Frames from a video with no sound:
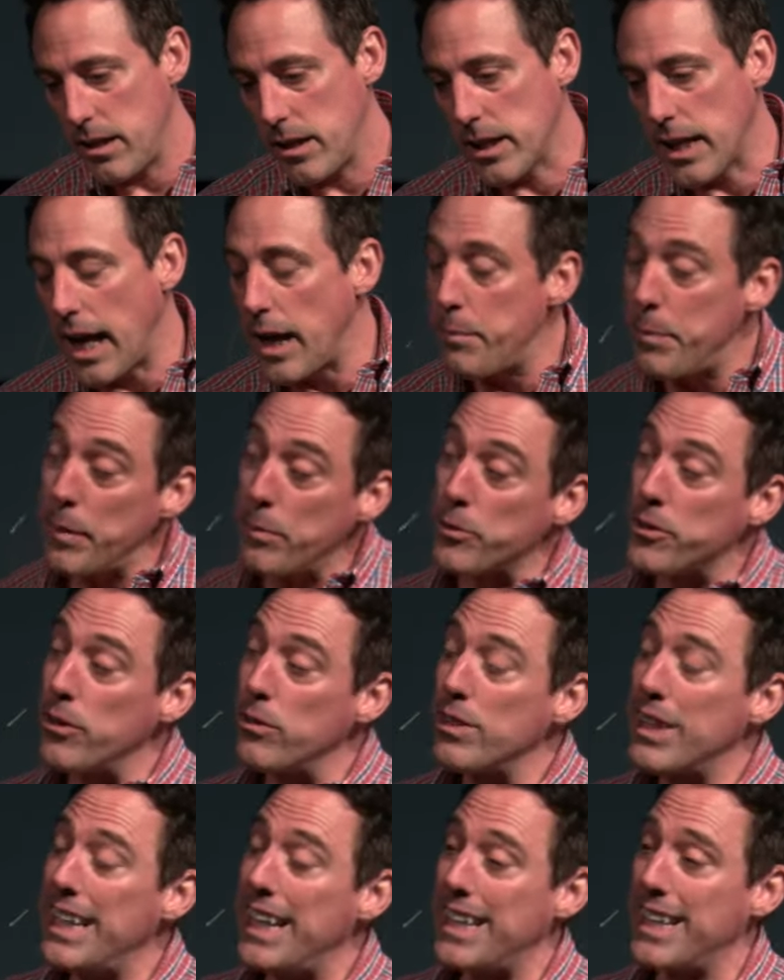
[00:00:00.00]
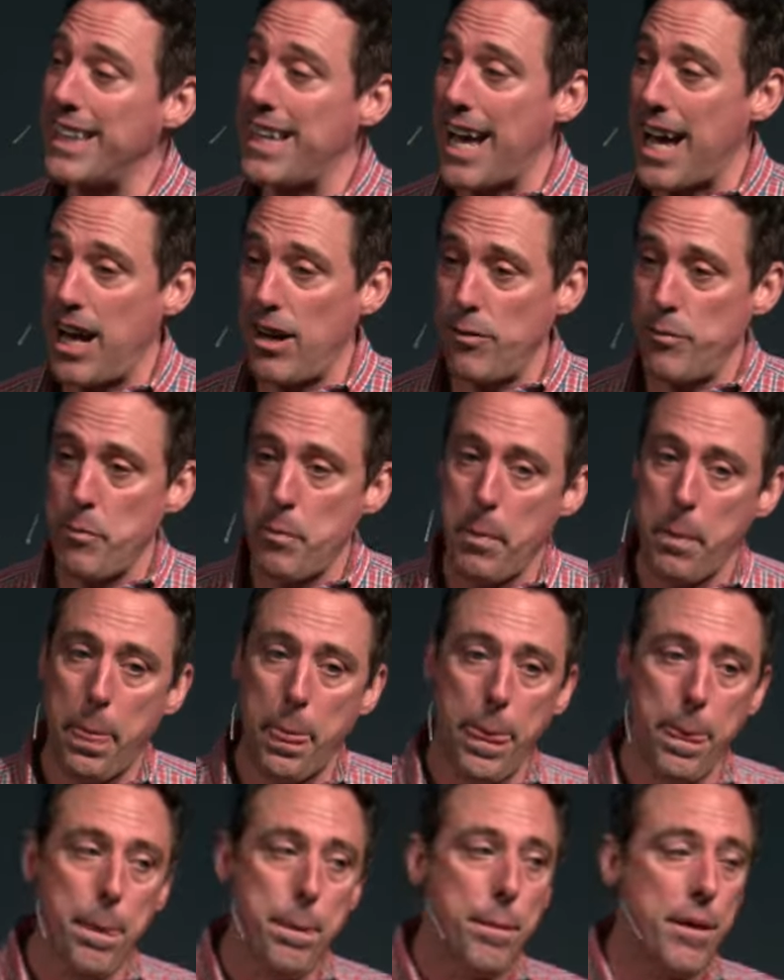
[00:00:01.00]
A lot of people don't get that.
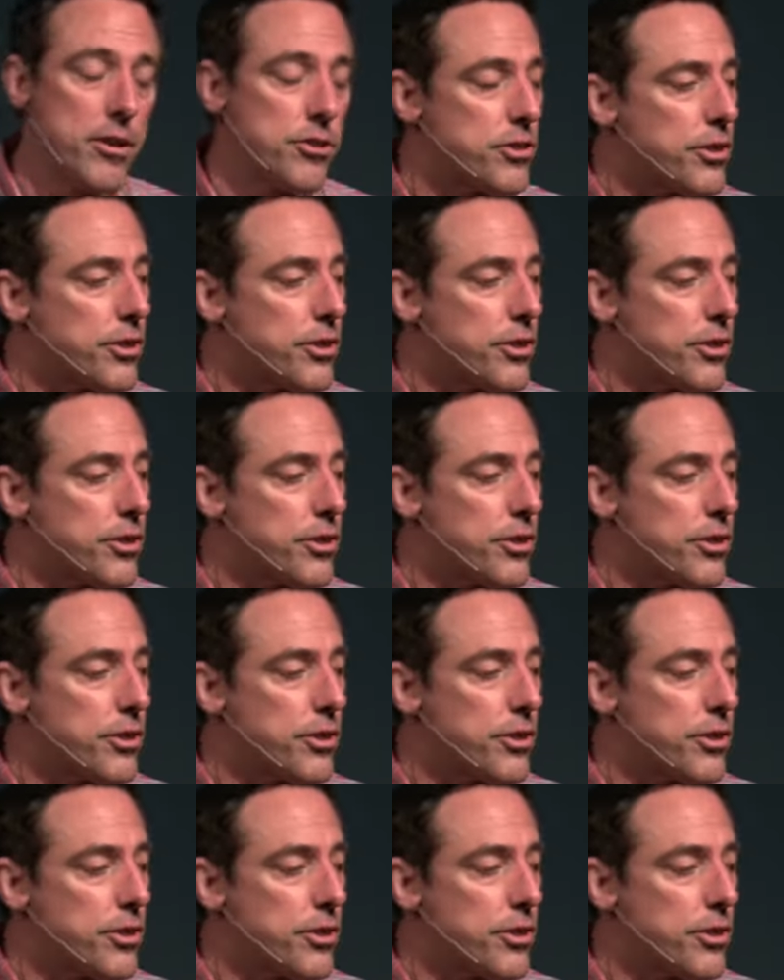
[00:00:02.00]
And